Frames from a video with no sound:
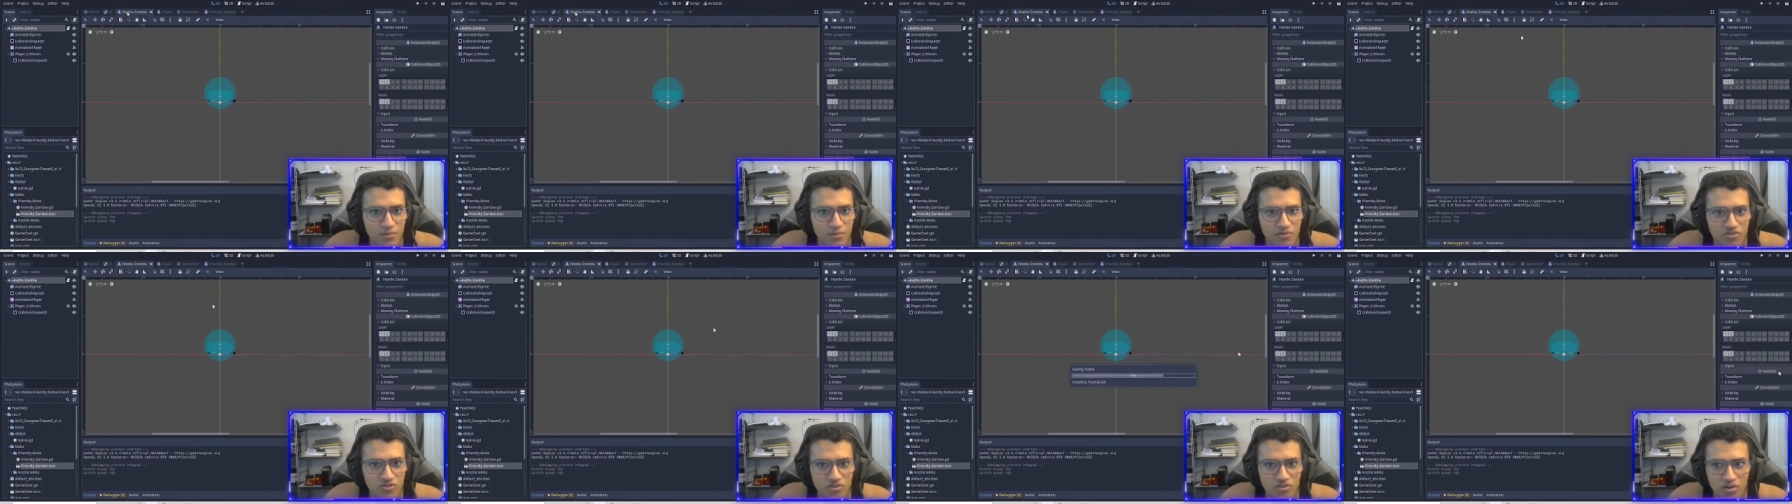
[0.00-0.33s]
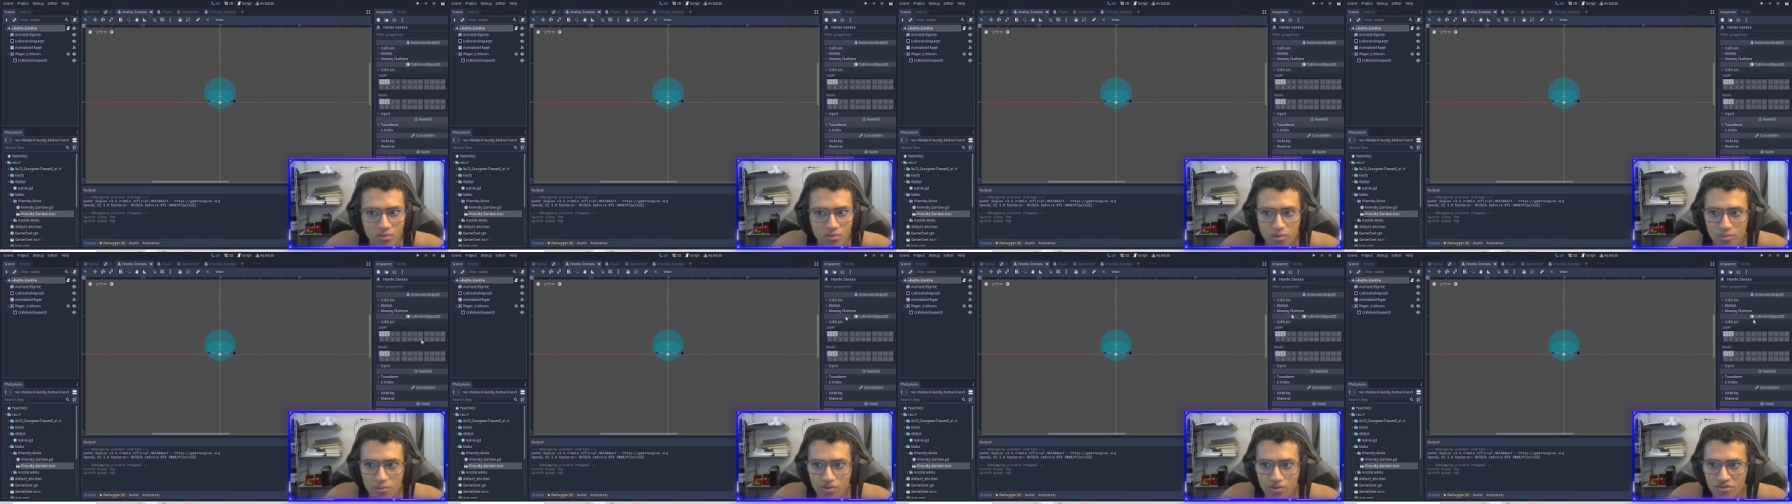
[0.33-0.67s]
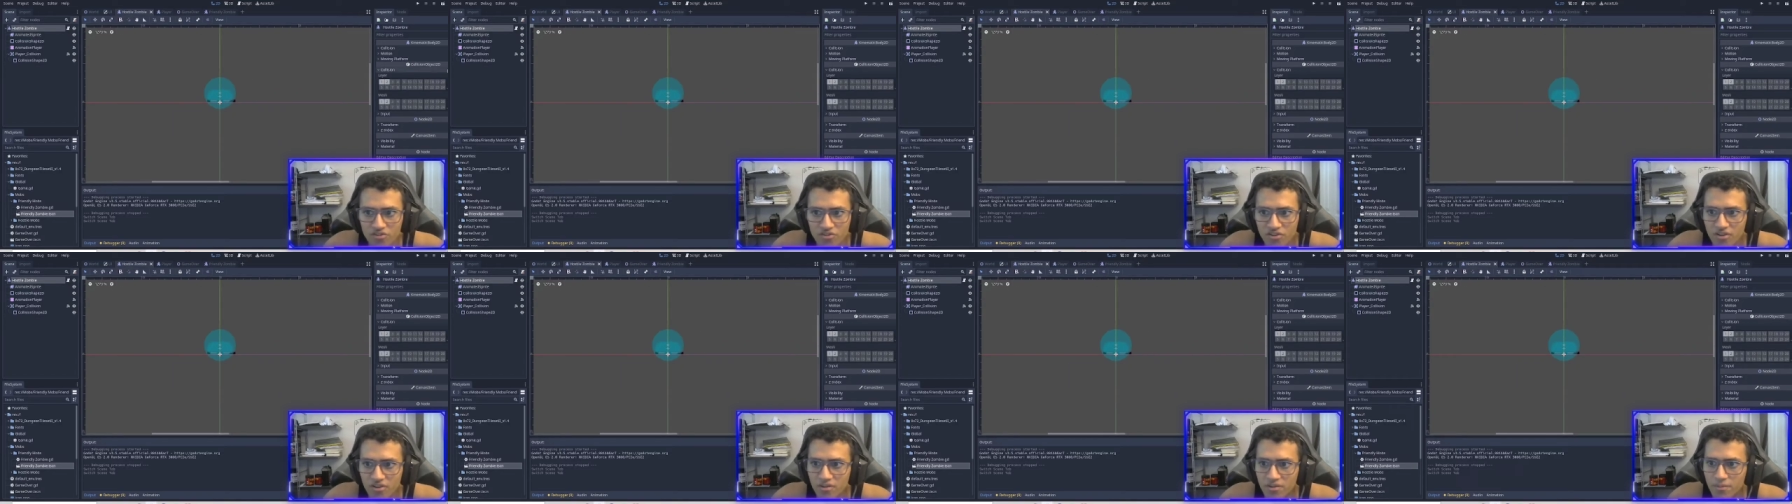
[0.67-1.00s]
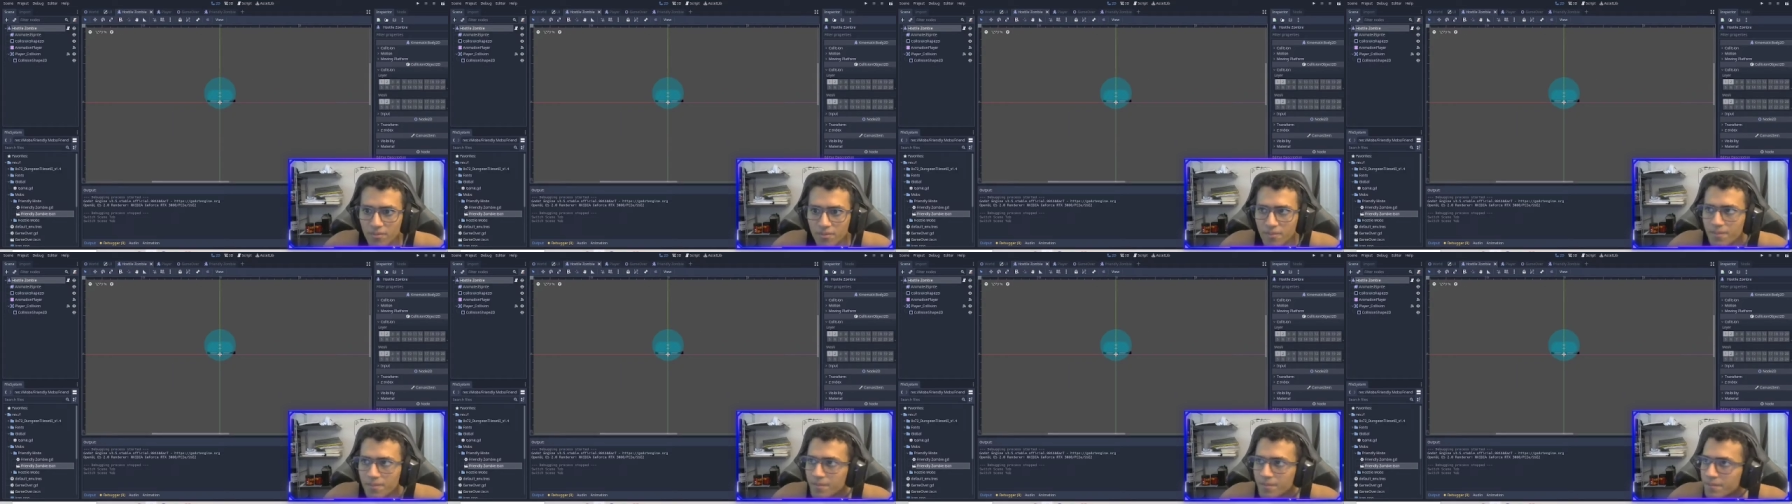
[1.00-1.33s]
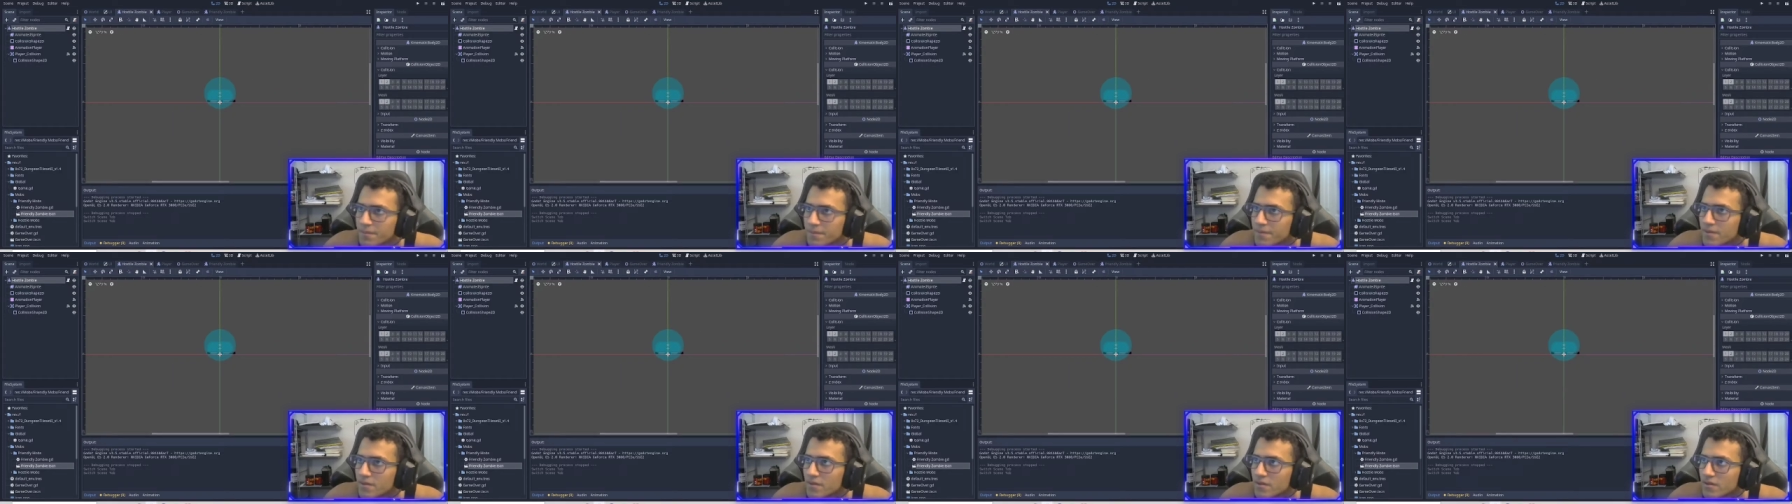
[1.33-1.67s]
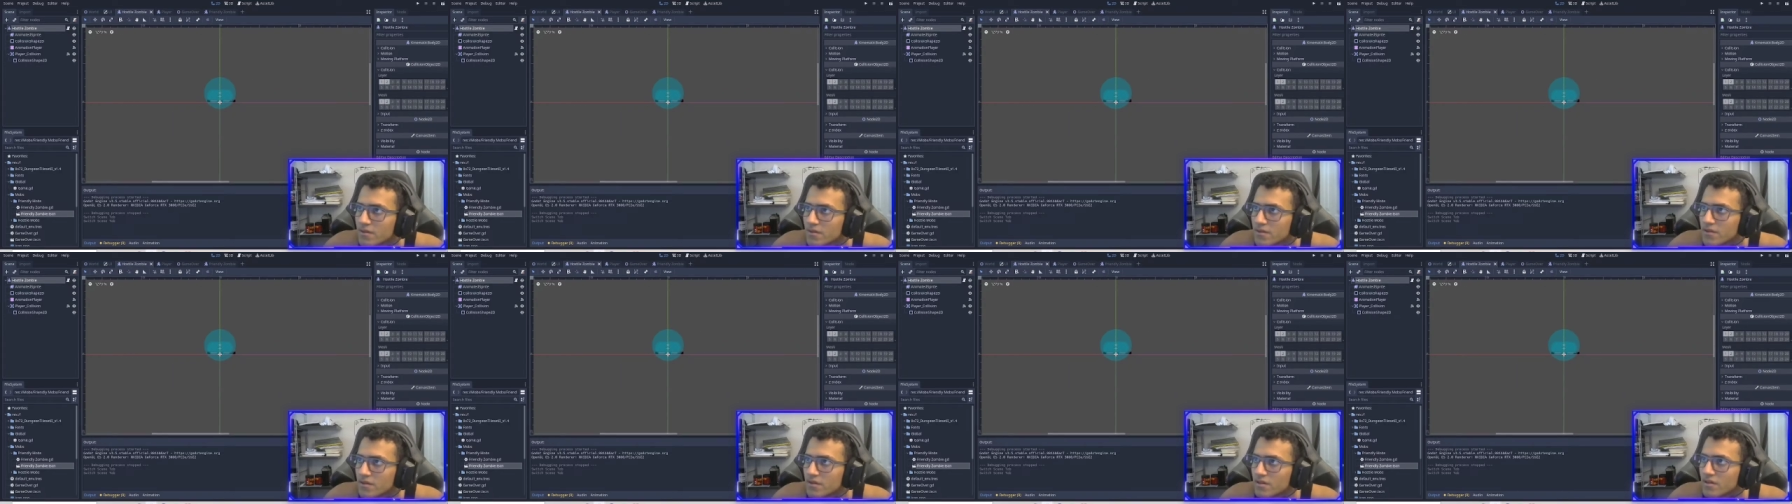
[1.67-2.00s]
me try one more time.
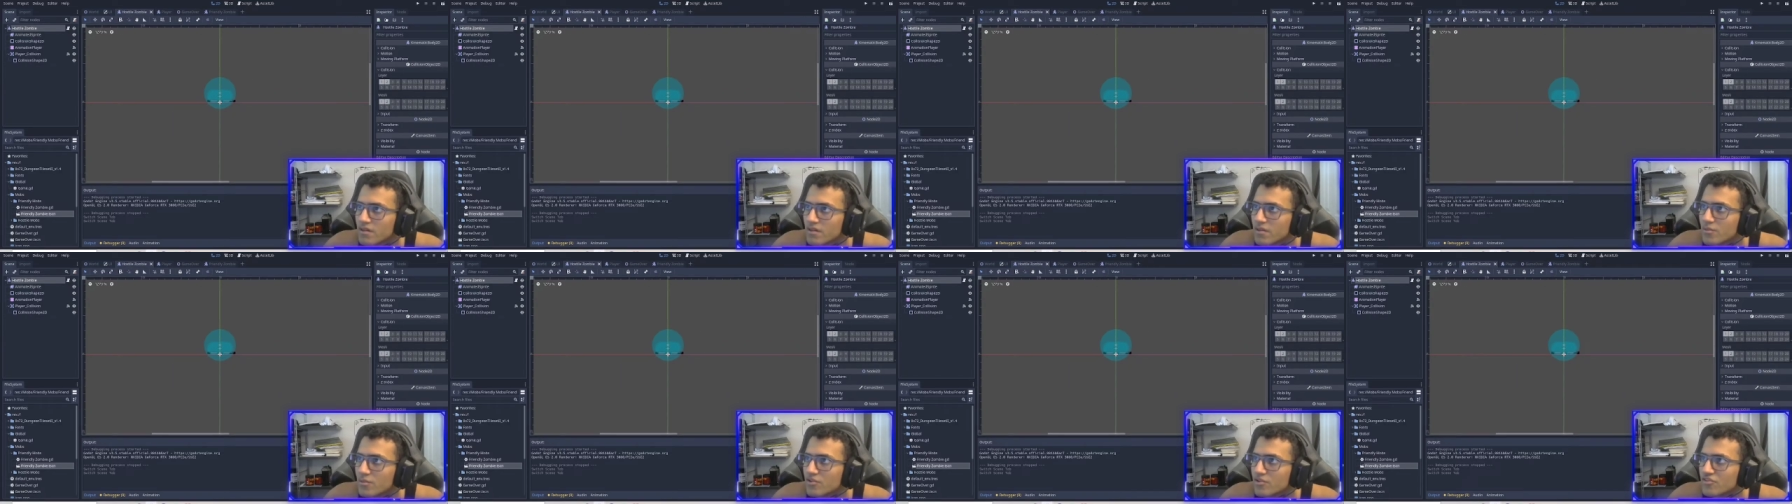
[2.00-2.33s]
Let